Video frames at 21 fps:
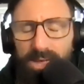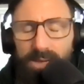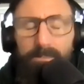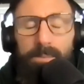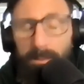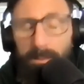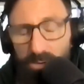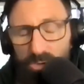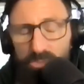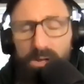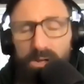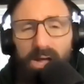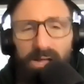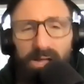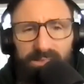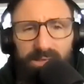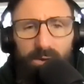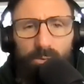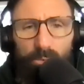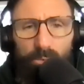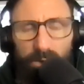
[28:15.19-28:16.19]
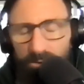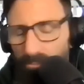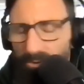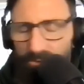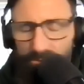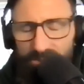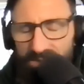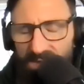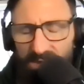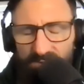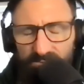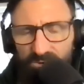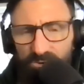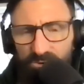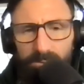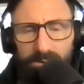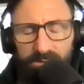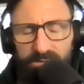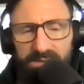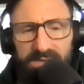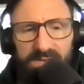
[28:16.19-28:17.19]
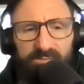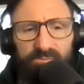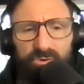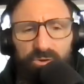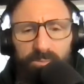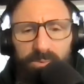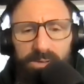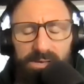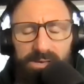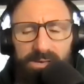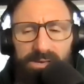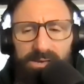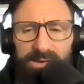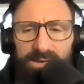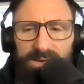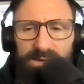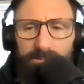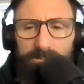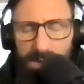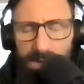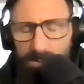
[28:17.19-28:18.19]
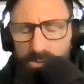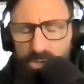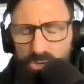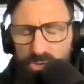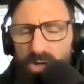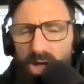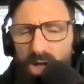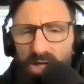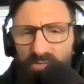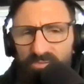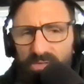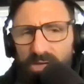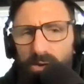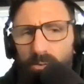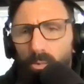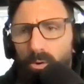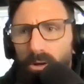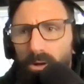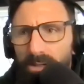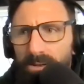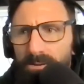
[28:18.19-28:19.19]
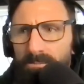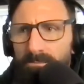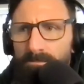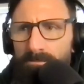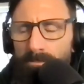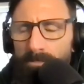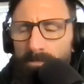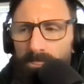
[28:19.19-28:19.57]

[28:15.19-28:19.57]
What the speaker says: maybe you got that one, whether he gave it to me or didn't give it to me. Maybe you got that one.